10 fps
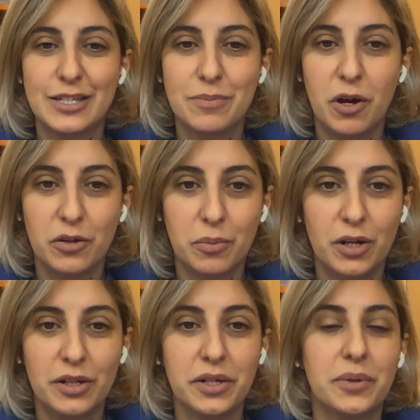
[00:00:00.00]
a smaller
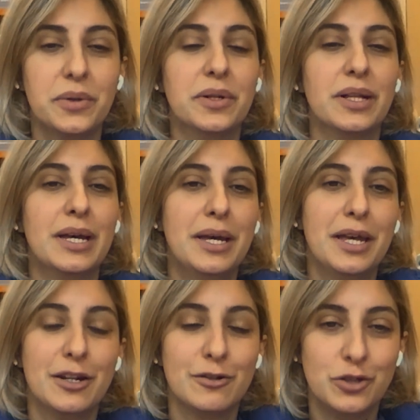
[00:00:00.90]
molecule.
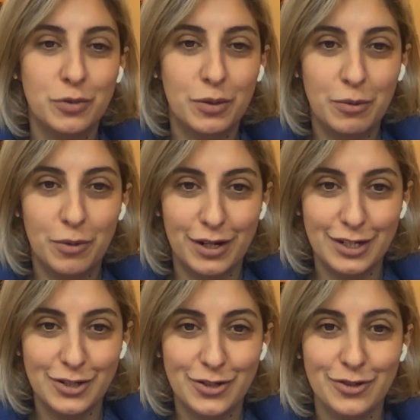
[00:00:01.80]
It'll do what we want
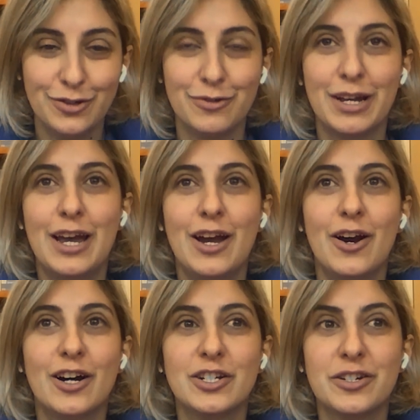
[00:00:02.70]
it to do.
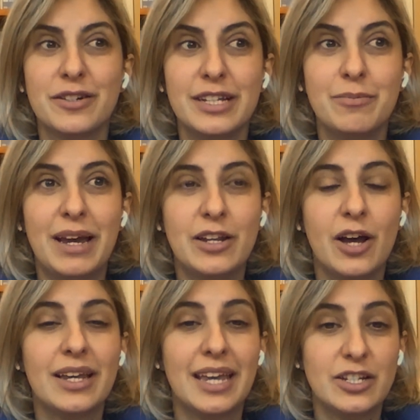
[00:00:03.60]
Argireline might
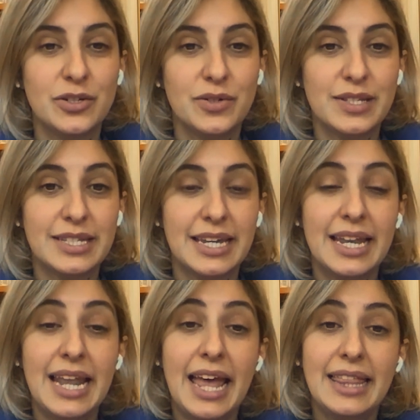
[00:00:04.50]
not get to your
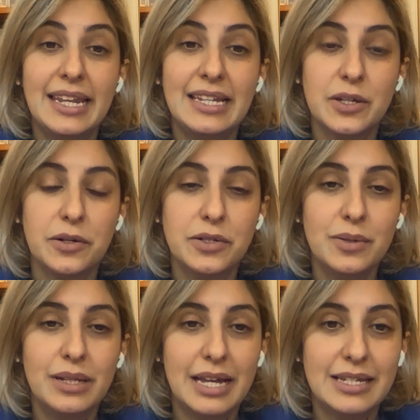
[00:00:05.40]
skin, and then it's
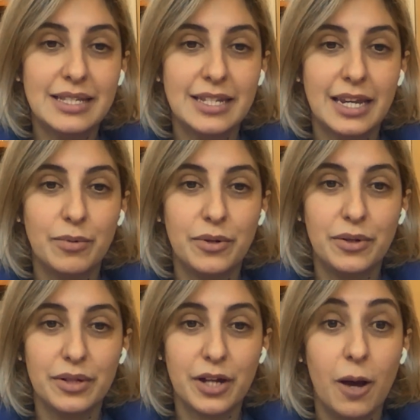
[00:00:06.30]
also a less
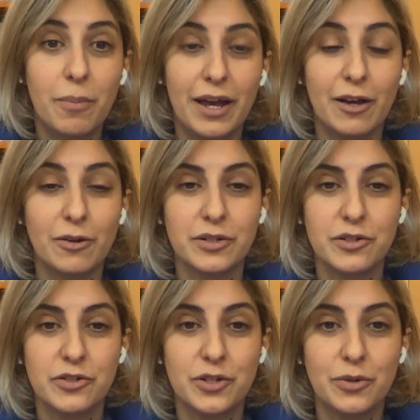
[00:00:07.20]
stable compound.
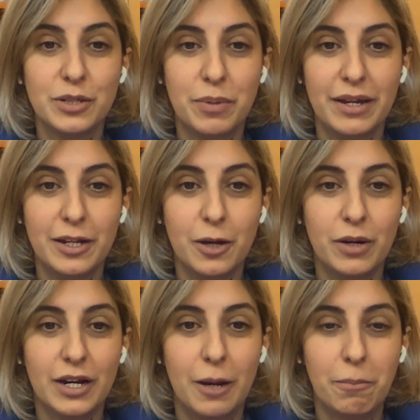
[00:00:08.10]
So depending on
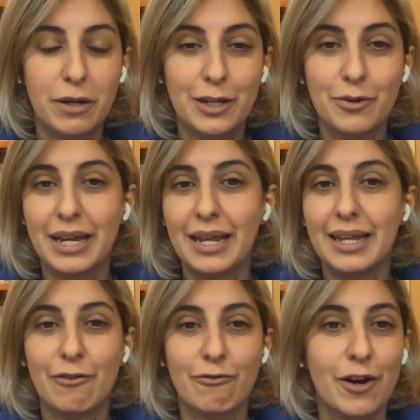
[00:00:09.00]
what company you're
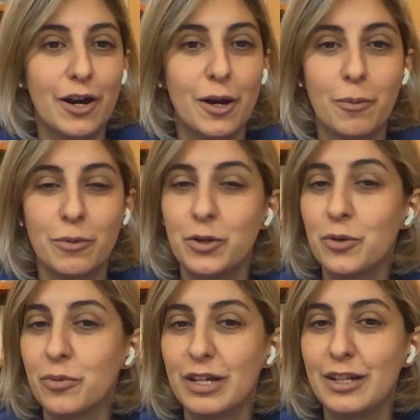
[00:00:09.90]
getting it from, you
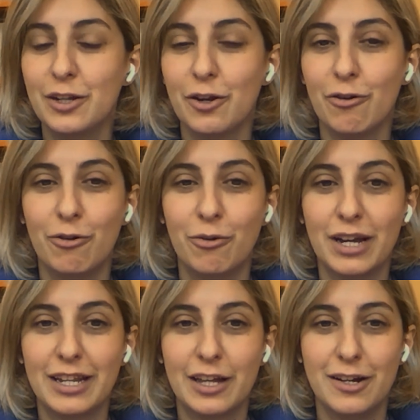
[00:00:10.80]
don't really know
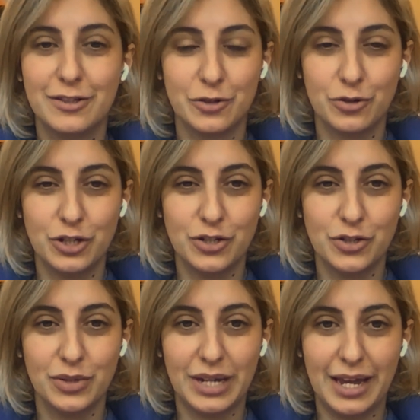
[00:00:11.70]
kind of the concentrations
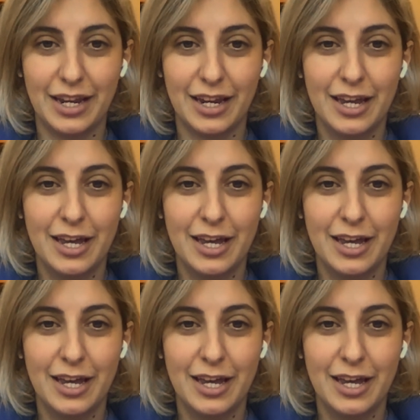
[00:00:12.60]
you're getting